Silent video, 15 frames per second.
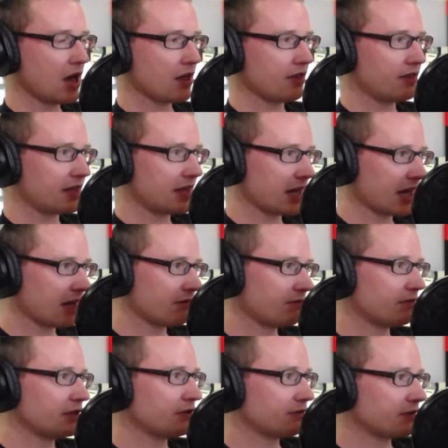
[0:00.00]
The
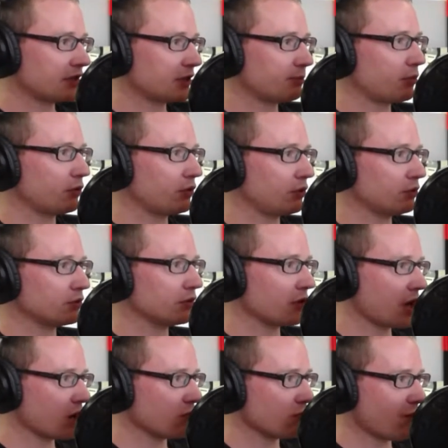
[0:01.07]
average Facebook user
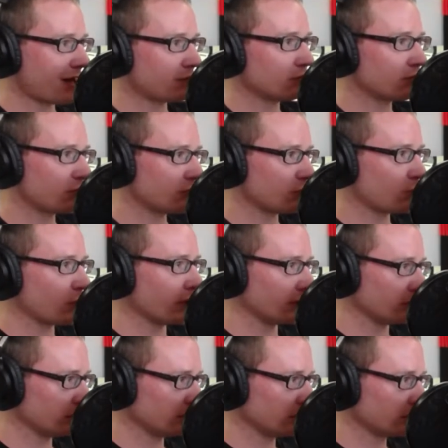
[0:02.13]
around the
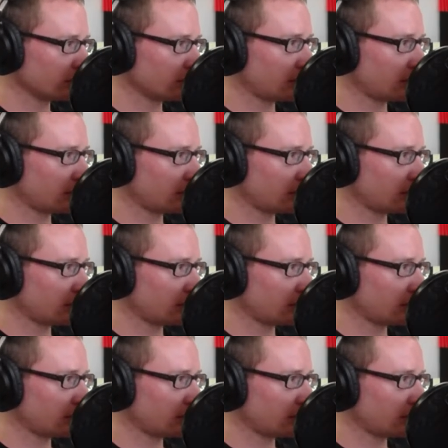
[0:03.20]
world,